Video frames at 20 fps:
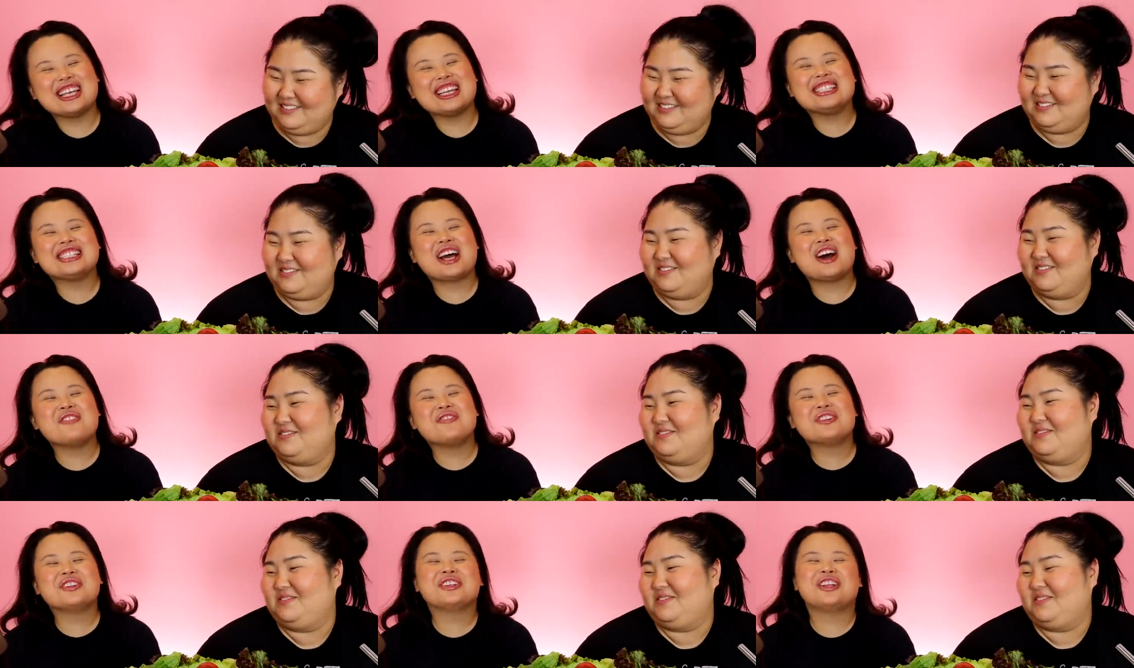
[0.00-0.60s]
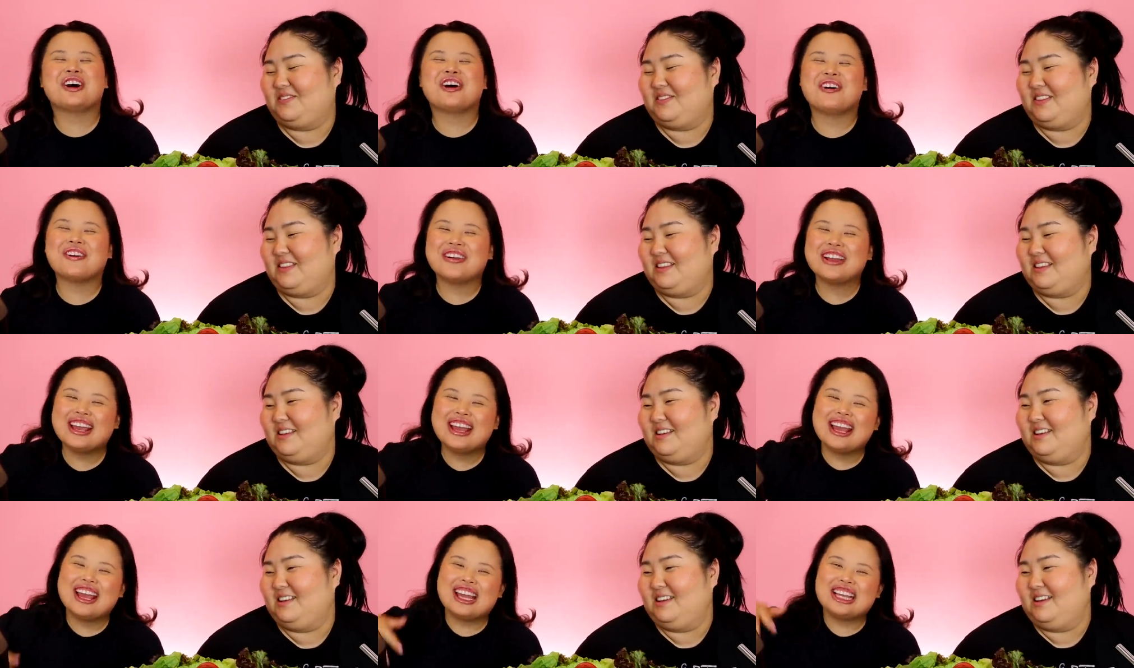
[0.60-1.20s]
Speaker 1: link down below
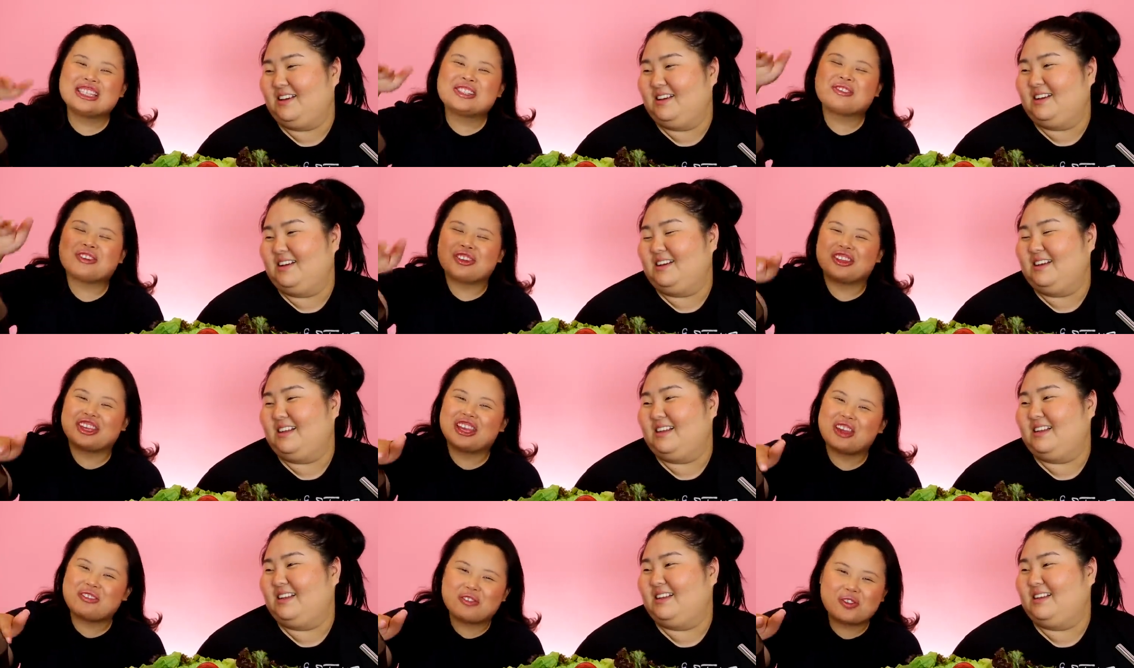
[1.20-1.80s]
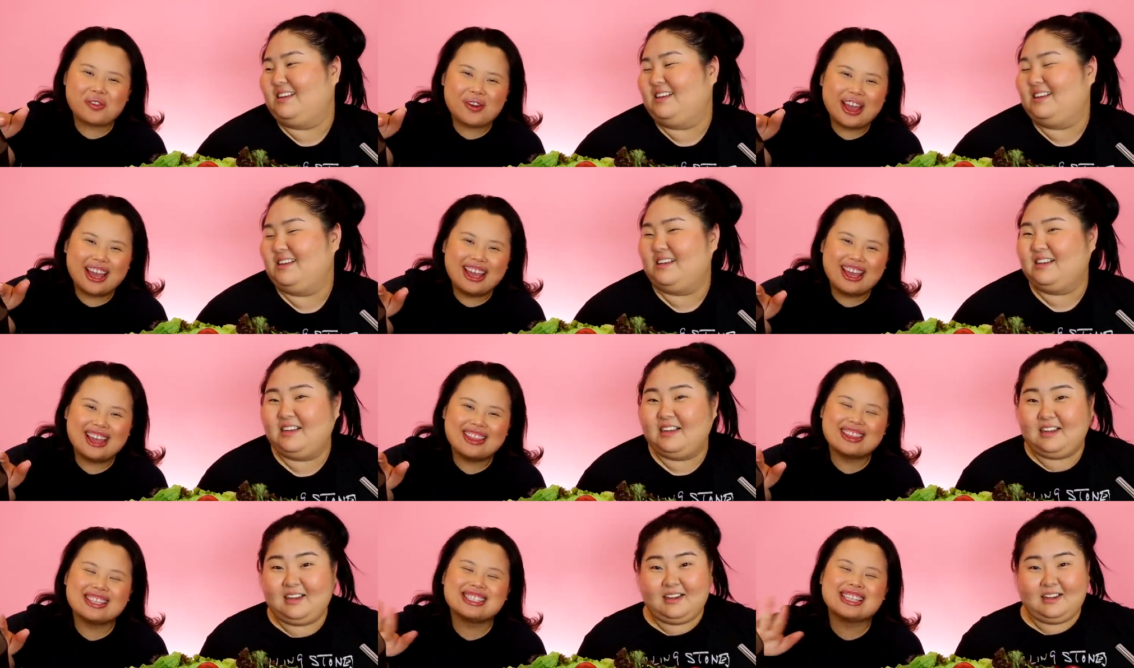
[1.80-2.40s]
is for the giveaway,
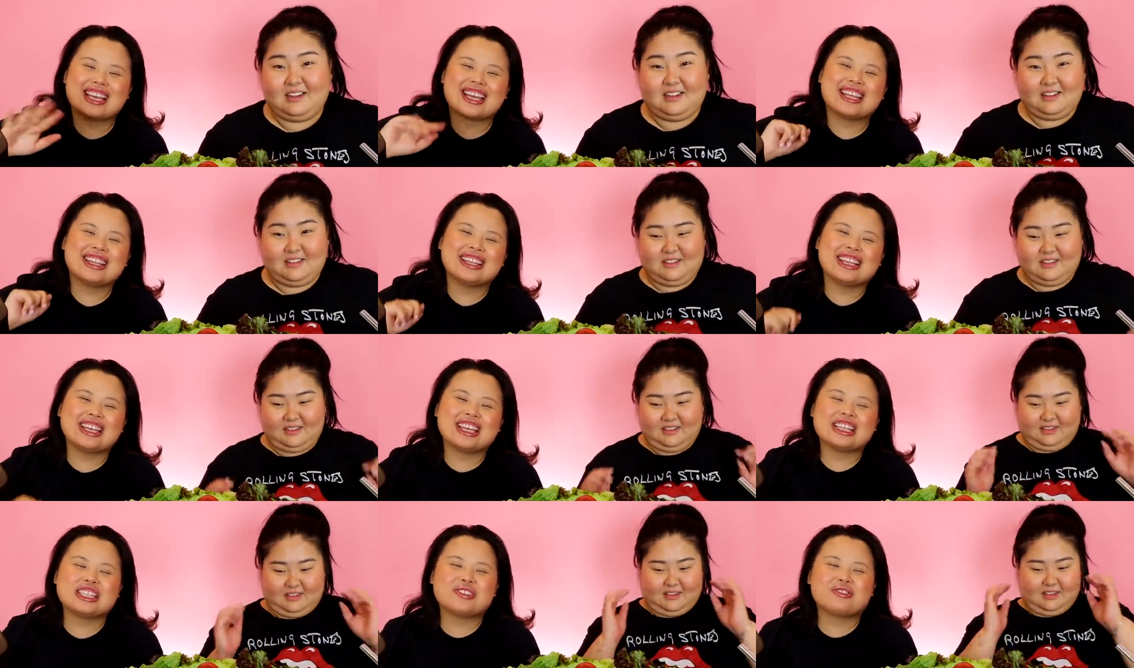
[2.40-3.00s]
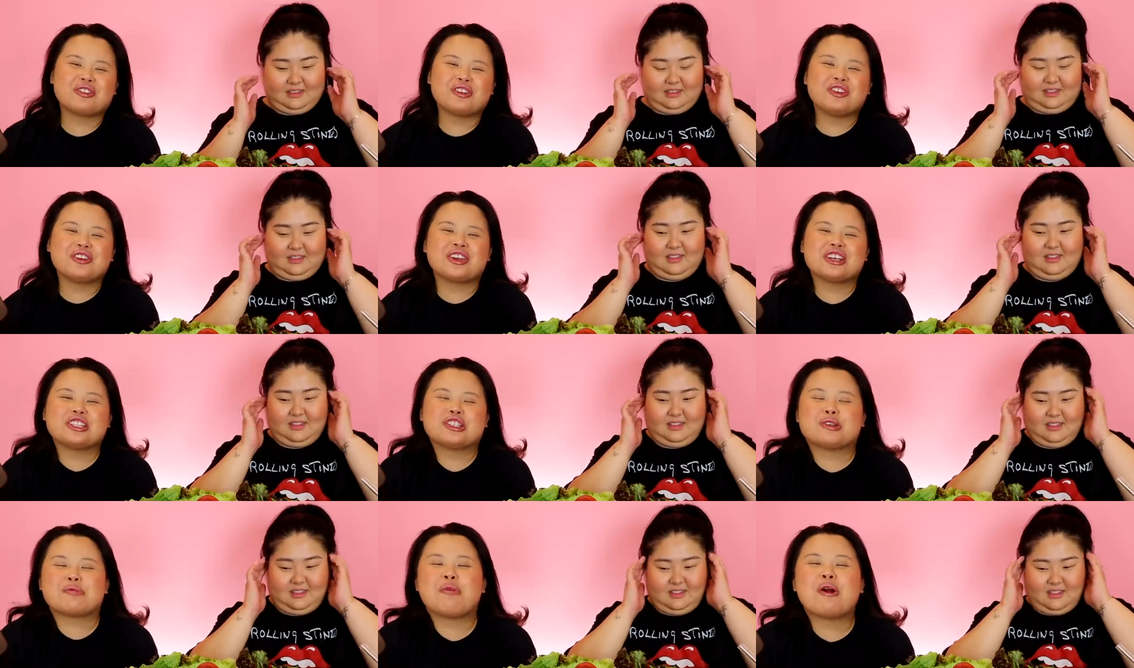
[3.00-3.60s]
and the second link is for you
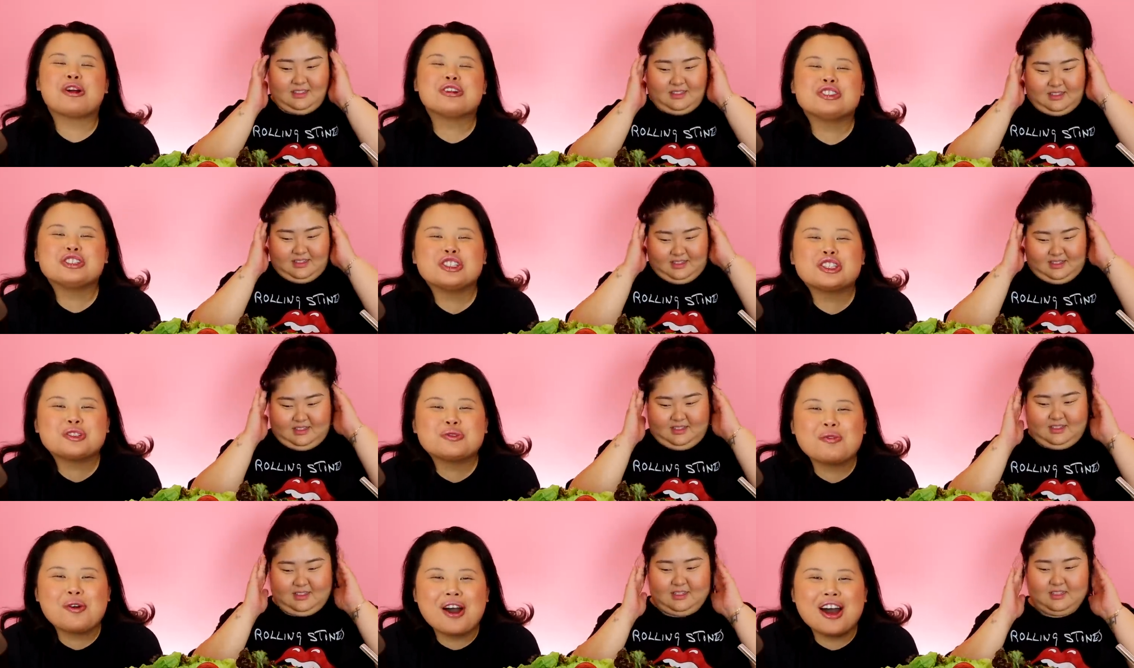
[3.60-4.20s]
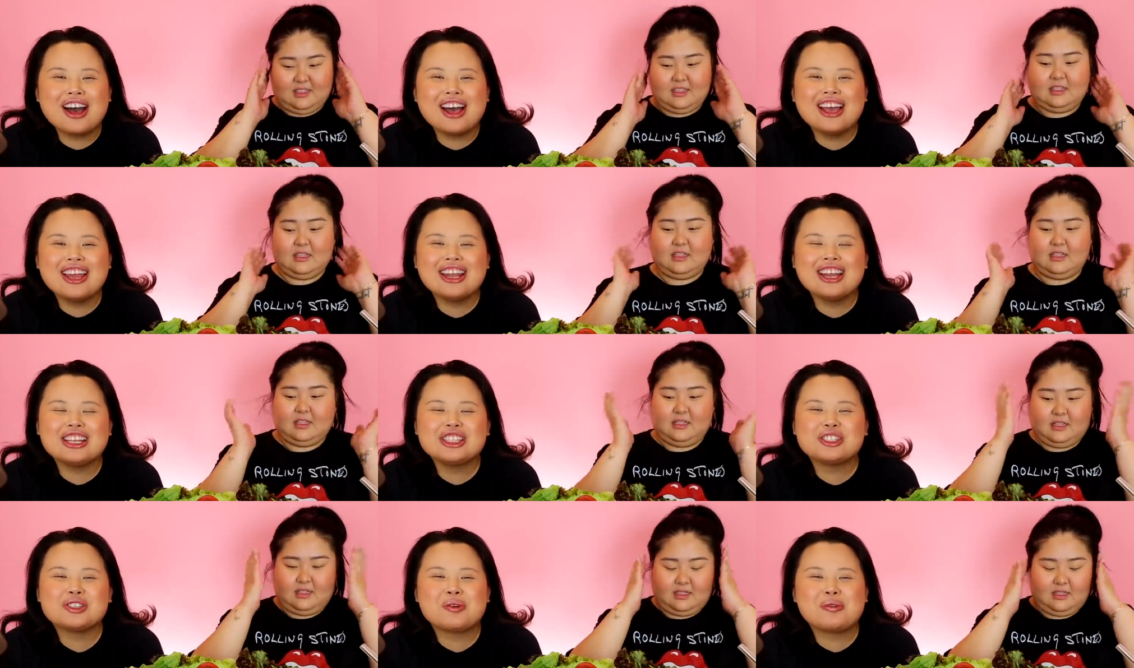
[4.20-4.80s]
guys to purchase one
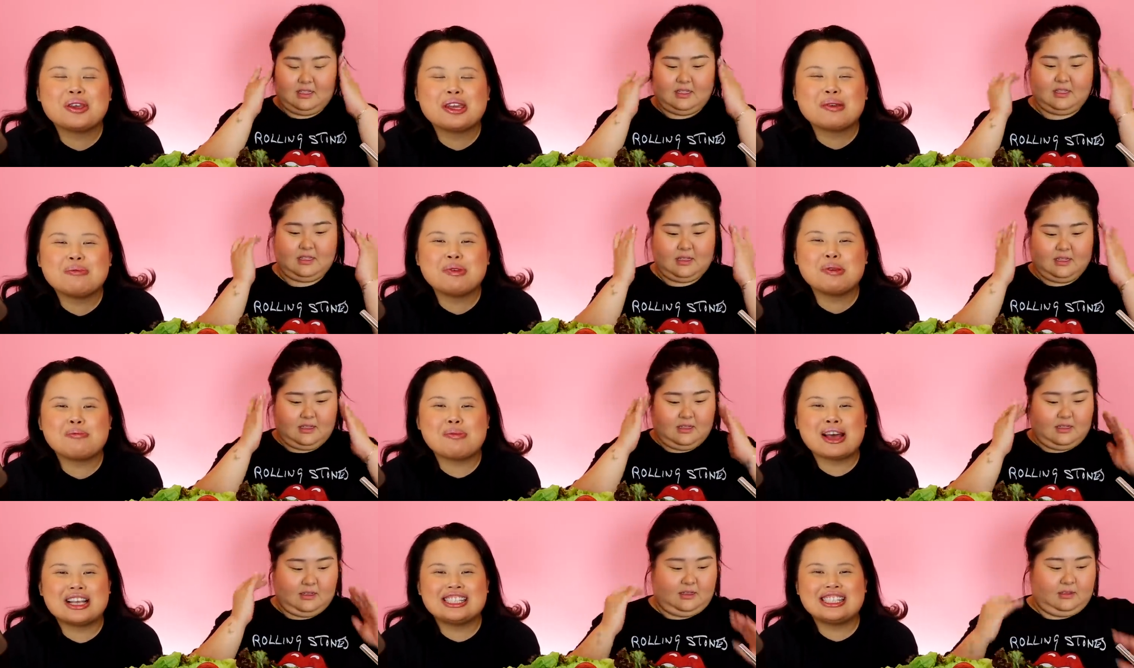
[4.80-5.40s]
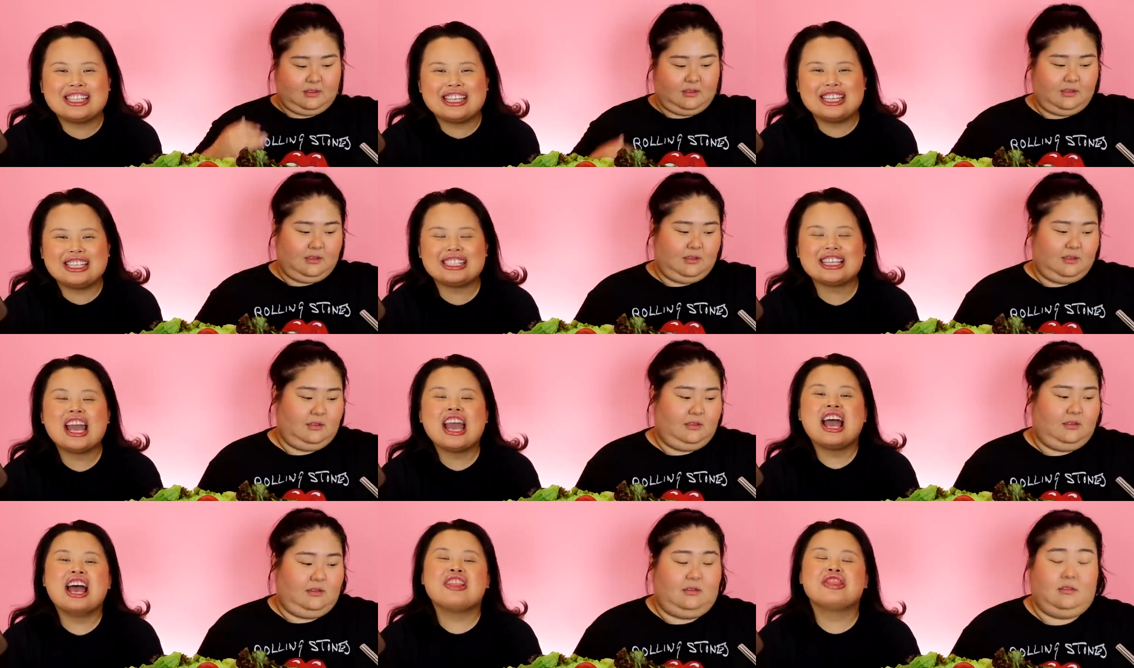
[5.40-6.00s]
so we can be besties.
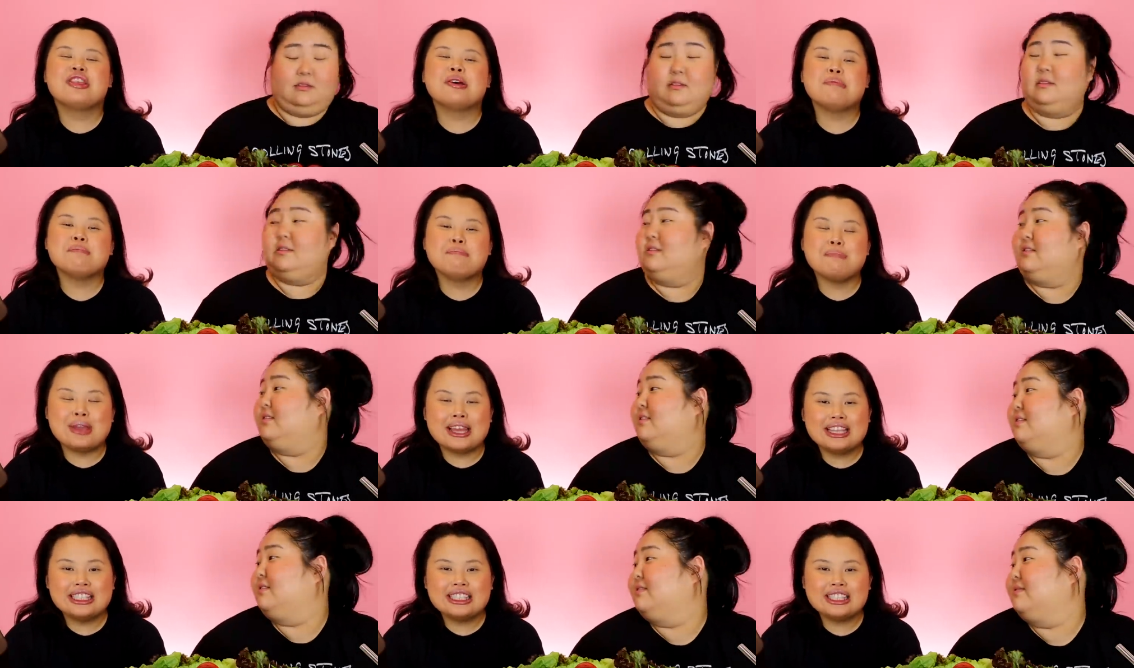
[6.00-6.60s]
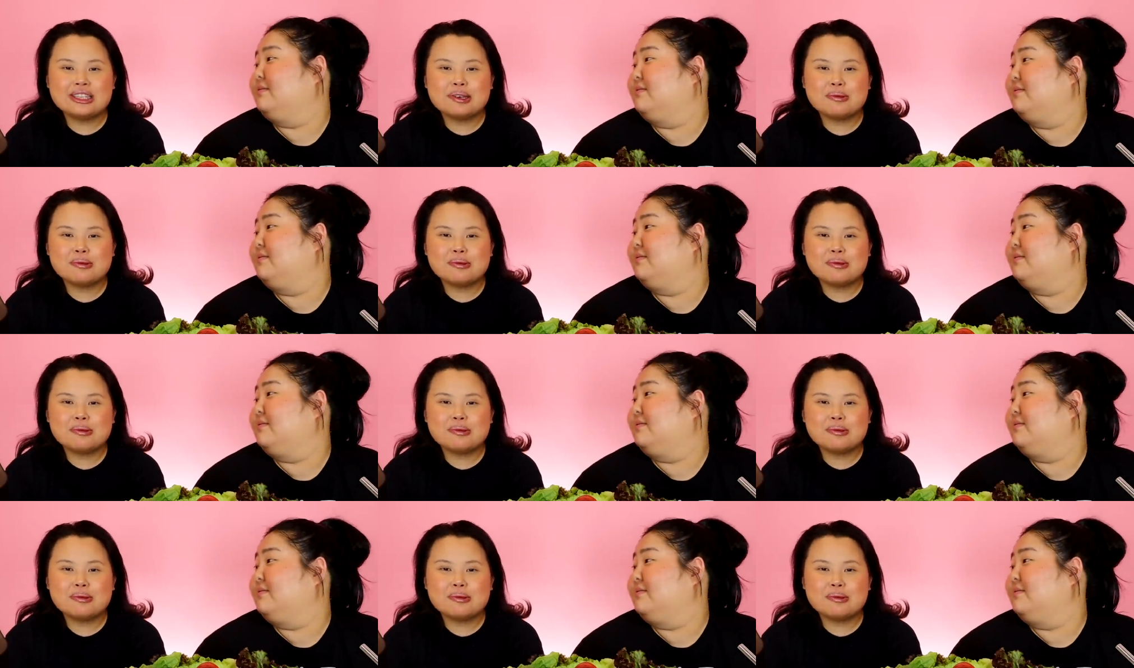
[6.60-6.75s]
The mint